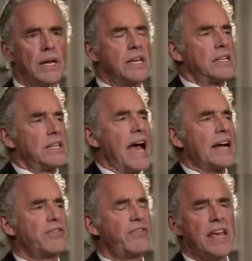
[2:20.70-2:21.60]
It
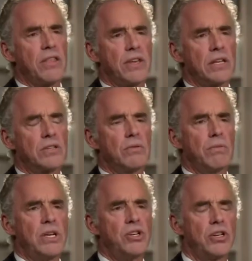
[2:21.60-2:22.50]
lacks faith in its
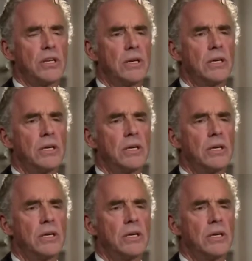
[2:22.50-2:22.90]
own mission.